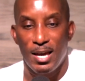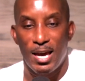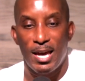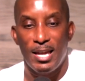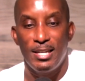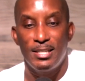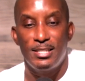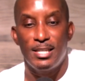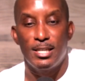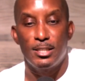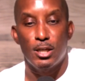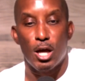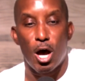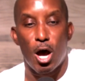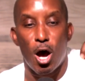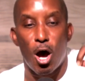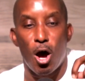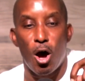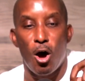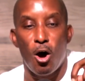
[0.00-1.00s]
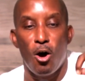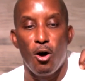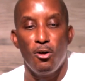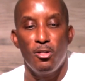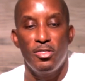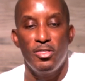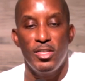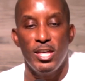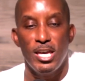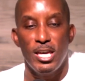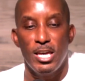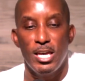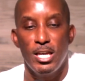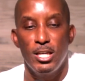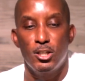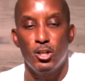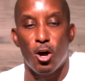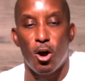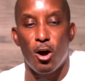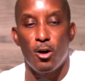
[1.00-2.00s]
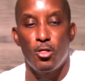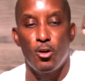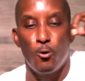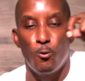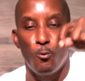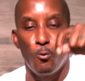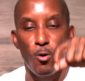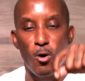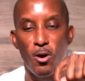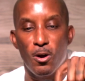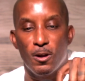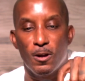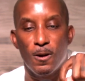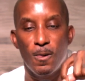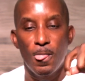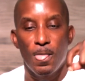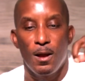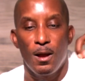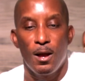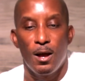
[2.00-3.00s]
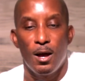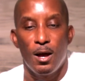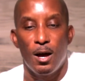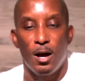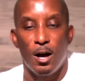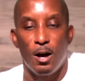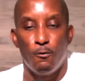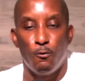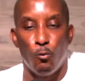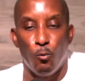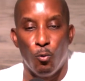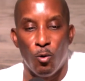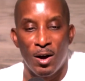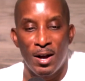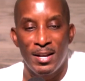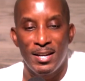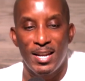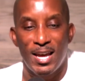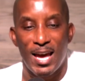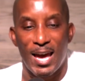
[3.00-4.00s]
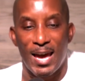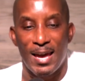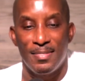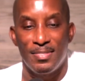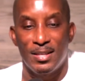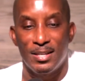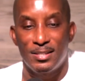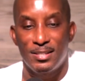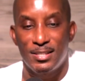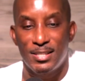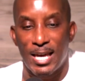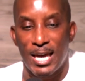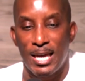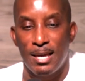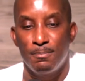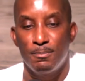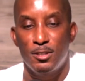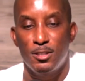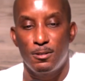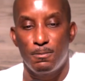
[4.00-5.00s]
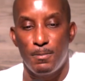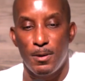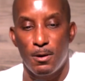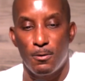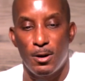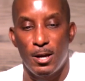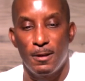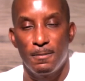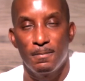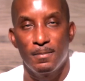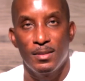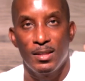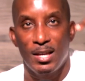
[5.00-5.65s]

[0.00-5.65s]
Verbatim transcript: And he says, All these are the work of one and the same Spirit.